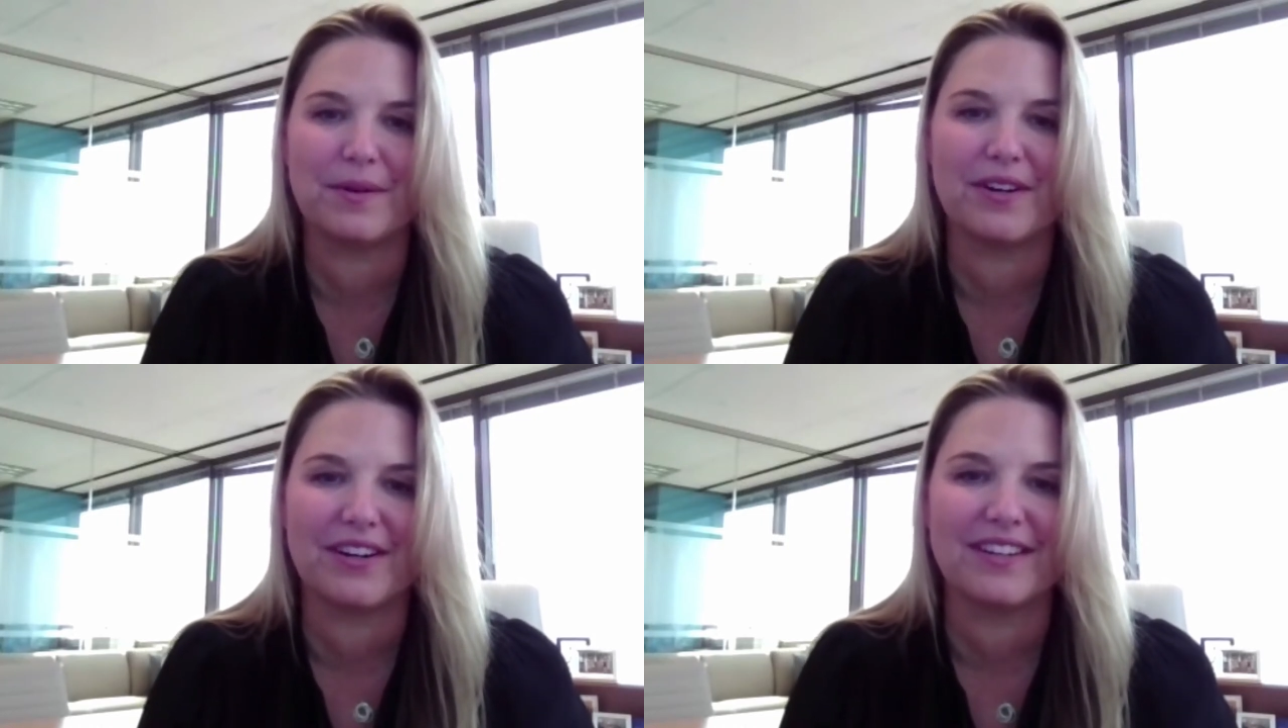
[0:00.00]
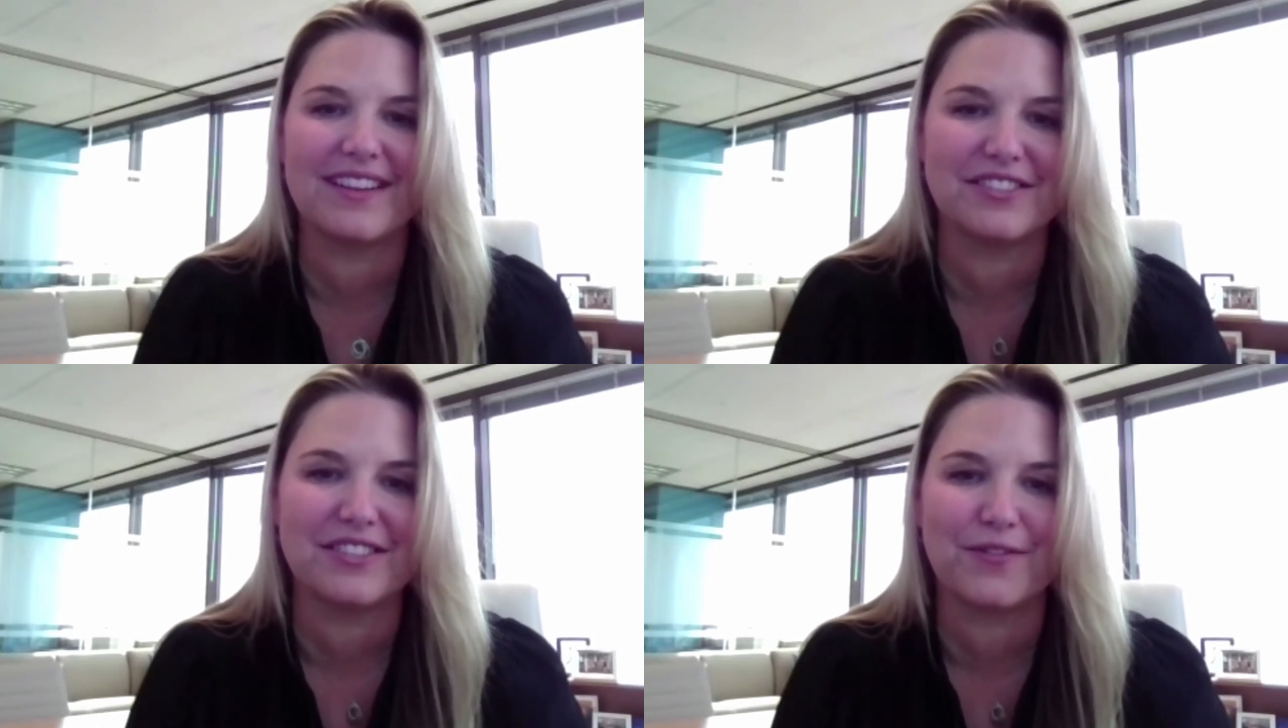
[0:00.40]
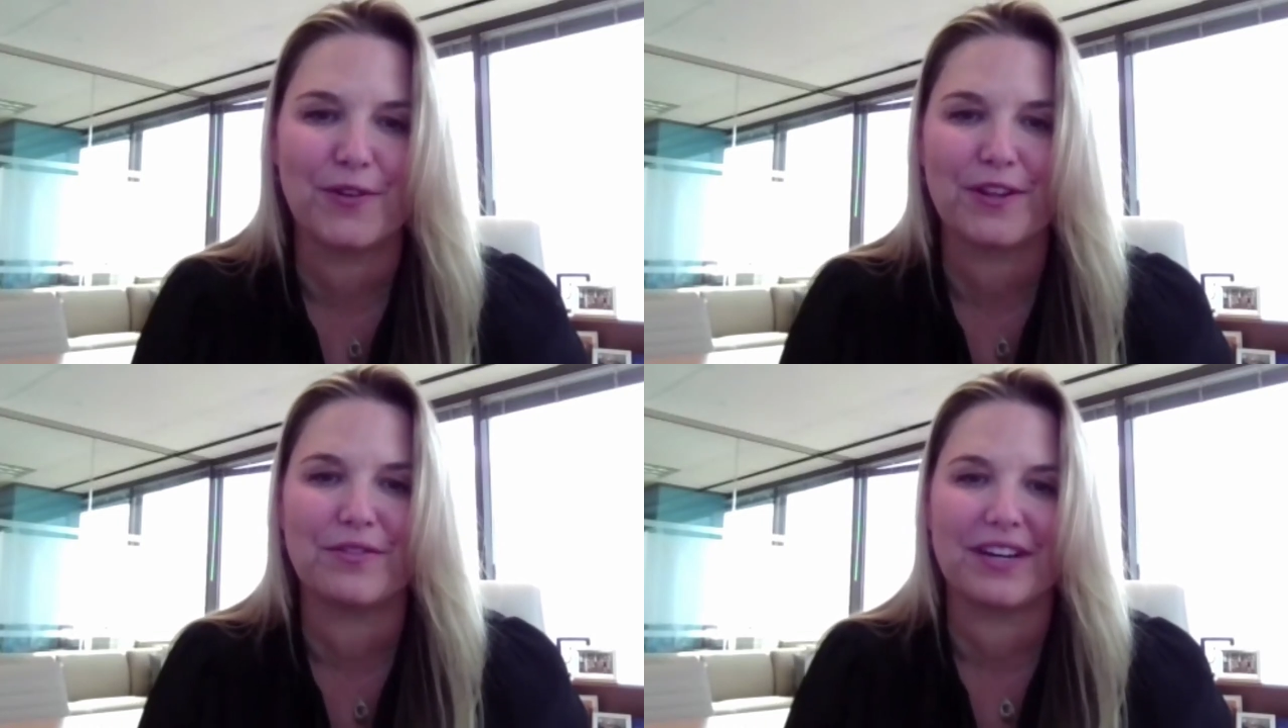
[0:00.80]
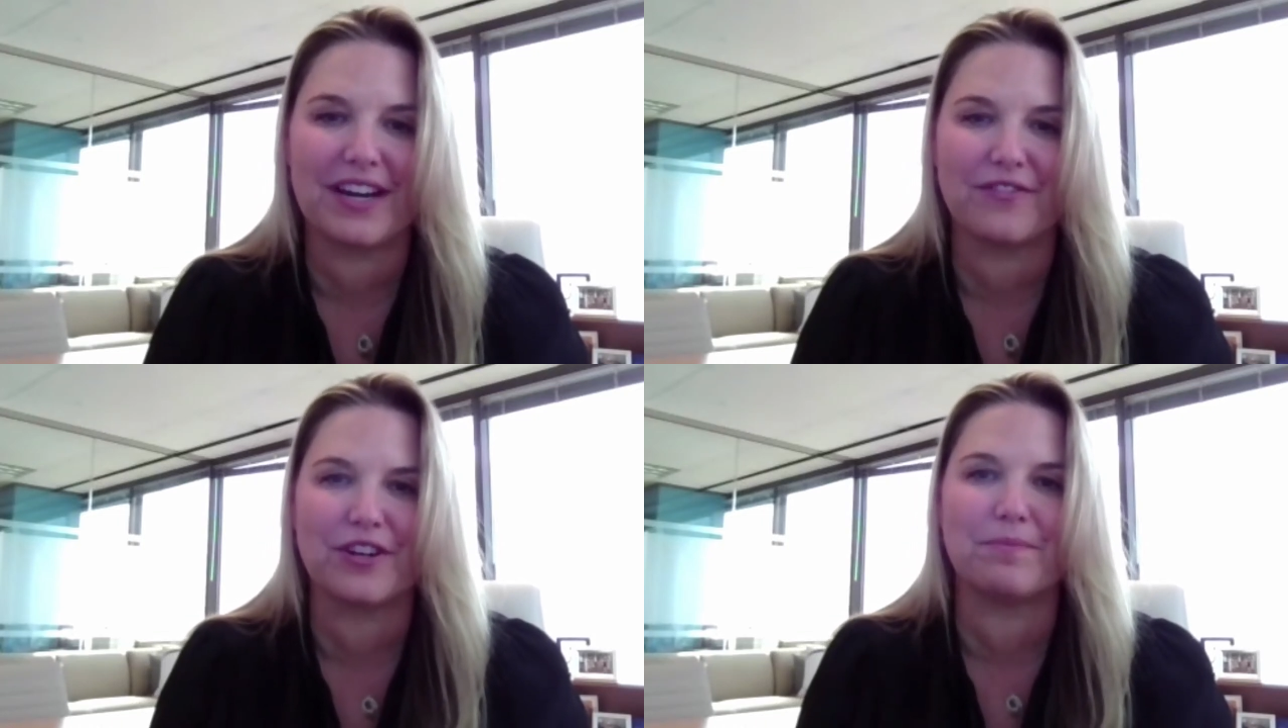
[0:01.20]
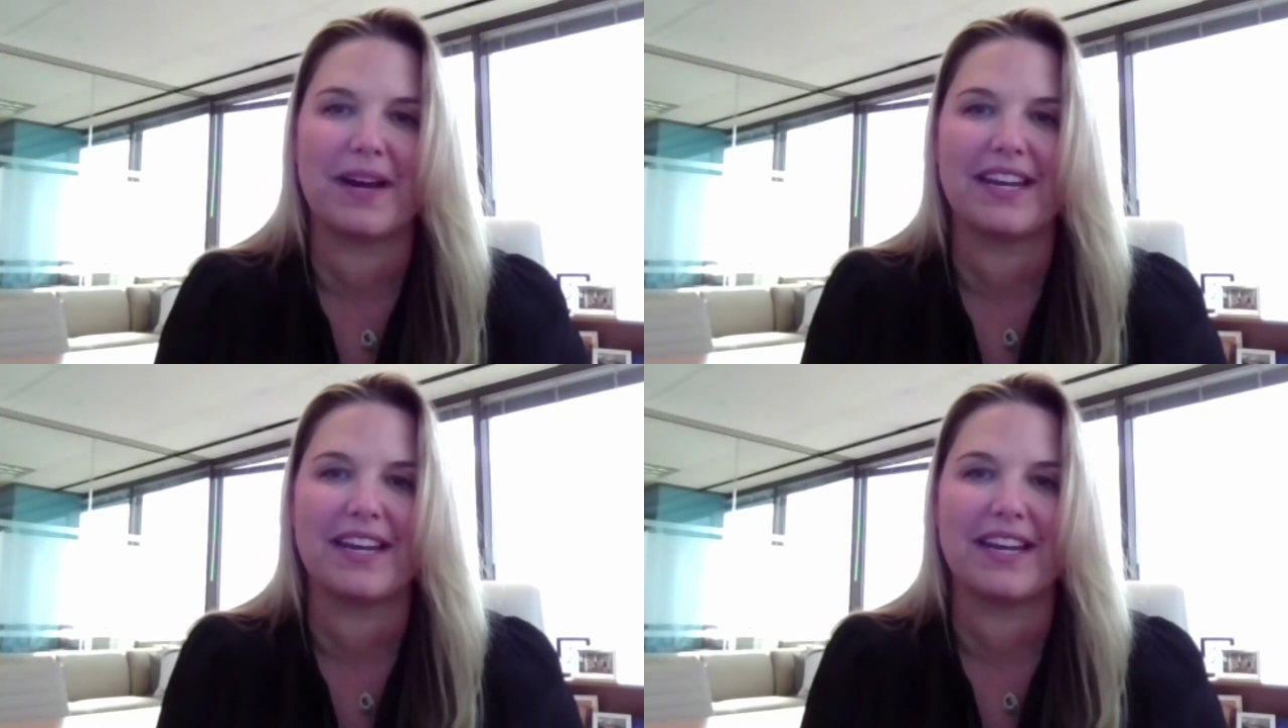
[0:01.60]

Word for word: to her that she's fully recovered